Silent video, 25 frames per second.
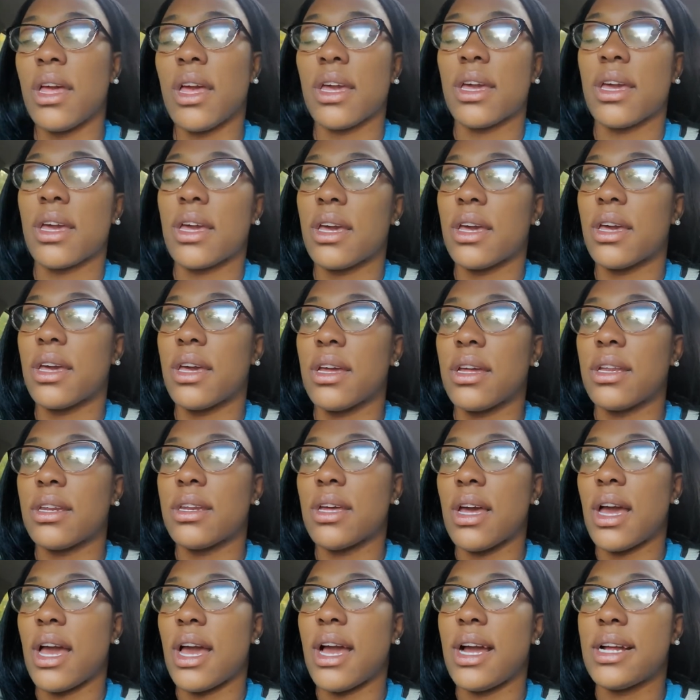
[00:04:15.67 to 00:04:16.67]
And
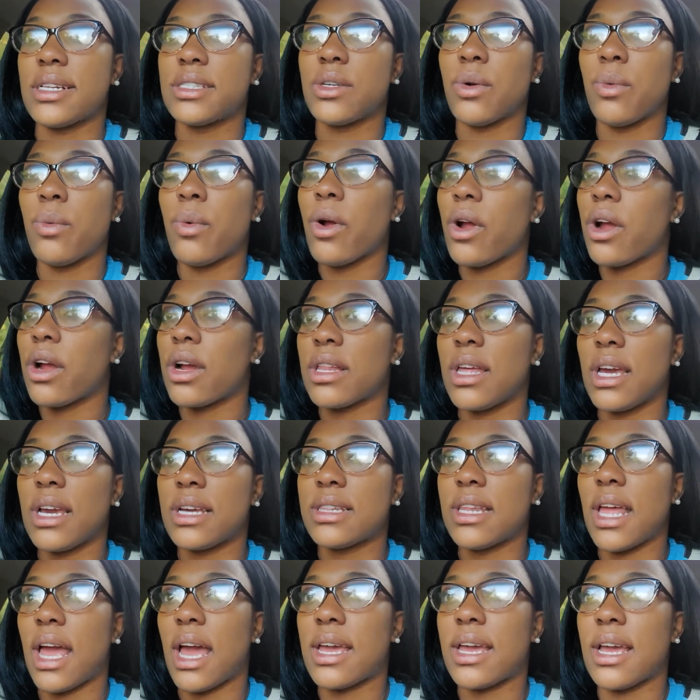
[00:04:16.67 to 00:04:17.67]
I had to work
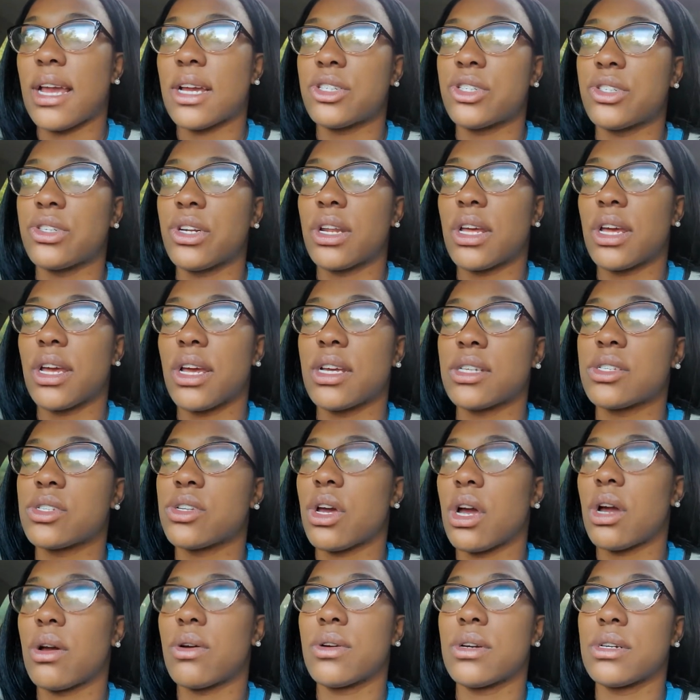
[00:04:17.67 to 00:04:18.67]
like that yesterday, so
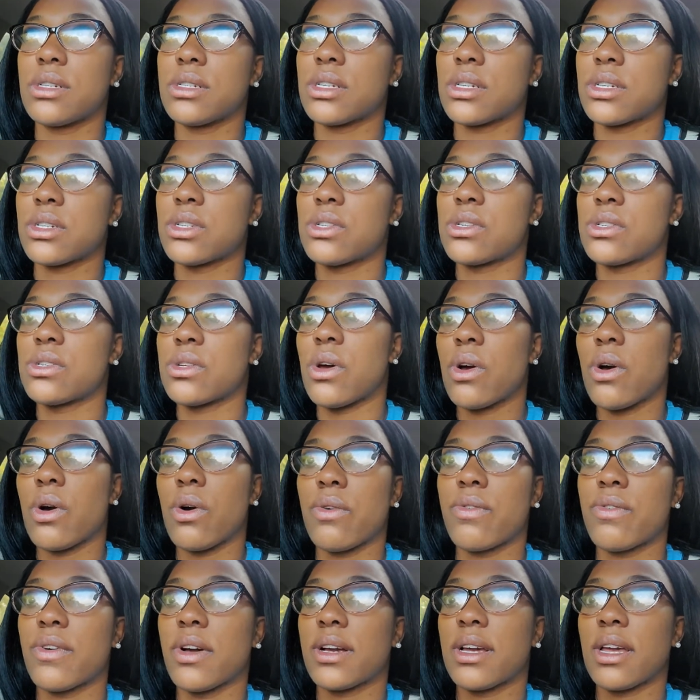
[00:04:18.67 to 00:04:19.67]
I was just so
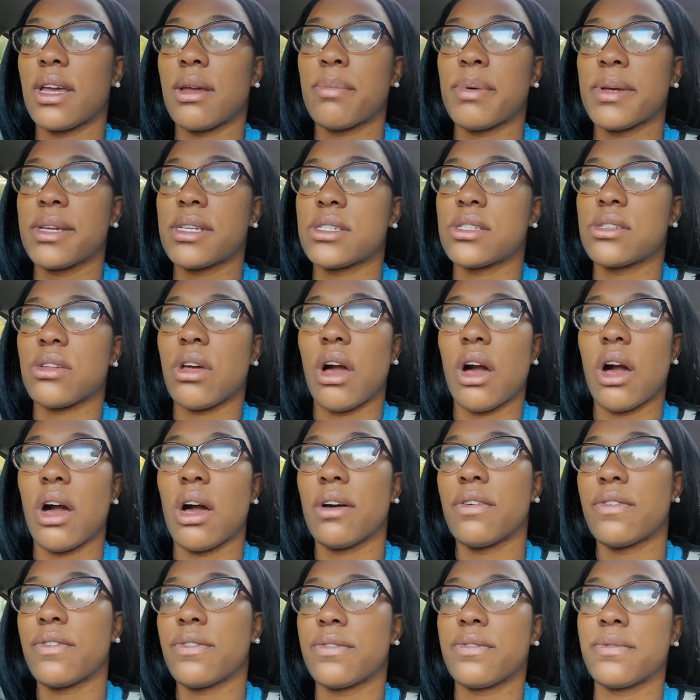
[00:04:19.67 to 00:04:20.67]
fucking pissed off.